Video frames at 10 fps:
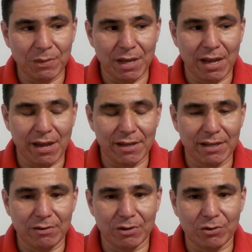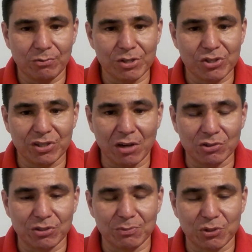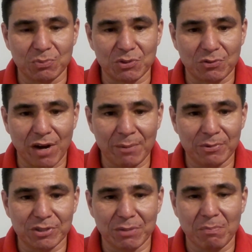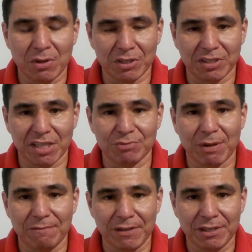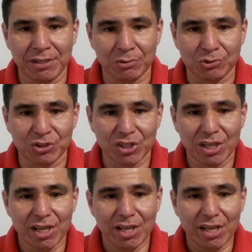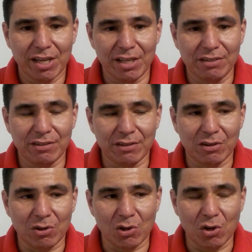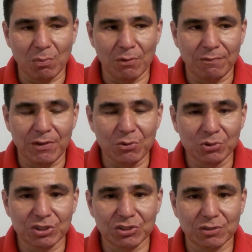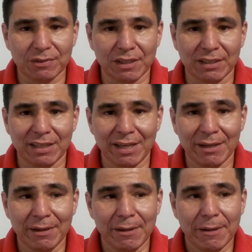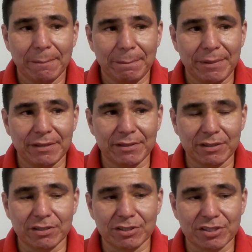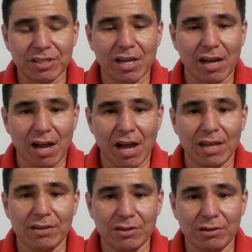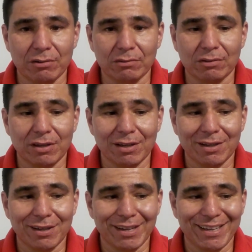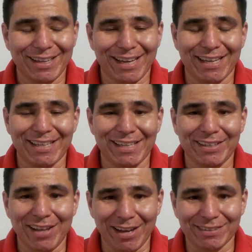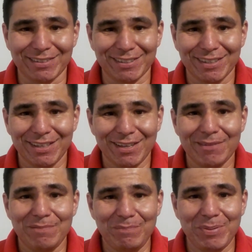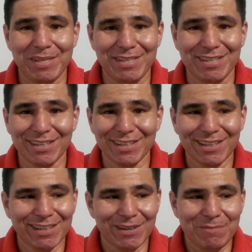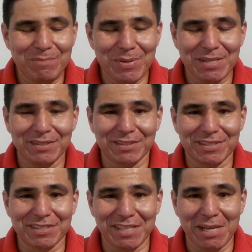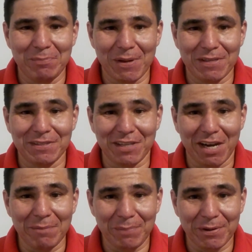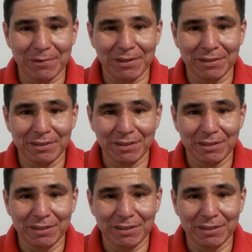that I could reach 1,000 subscribers and monetize my videos and a couple of views and stuff like that, because I know I cannot be in the same time period.